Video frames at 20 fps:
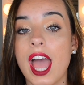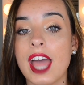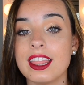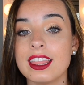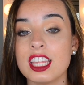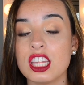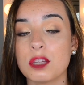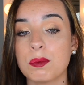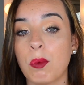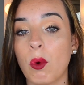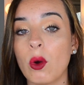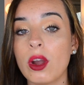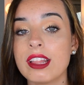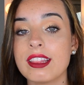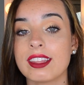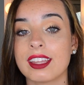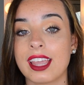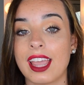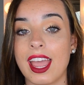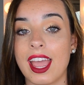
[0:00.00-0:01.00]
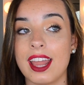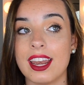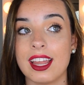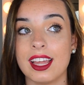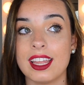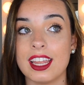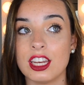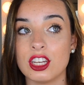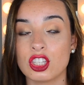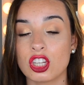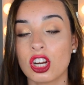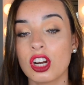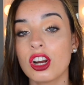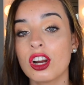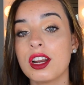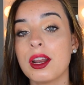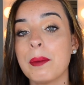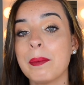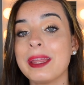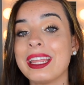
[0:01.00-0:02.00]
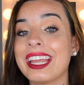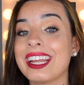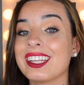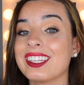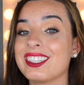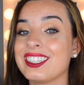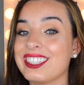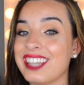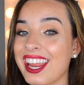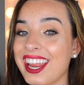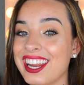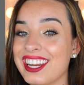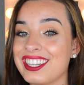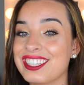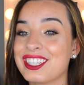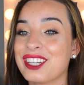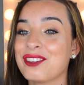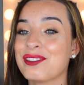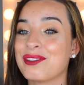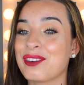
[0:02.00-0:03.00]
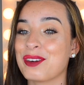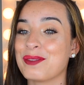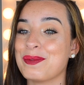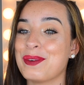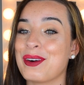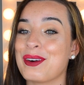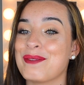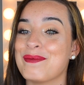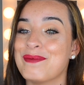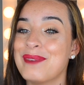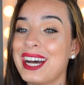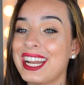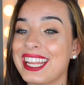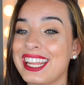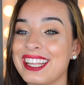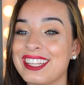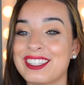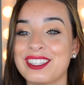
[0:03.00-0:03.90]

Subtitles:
and these points can in turn be exchanged for more money,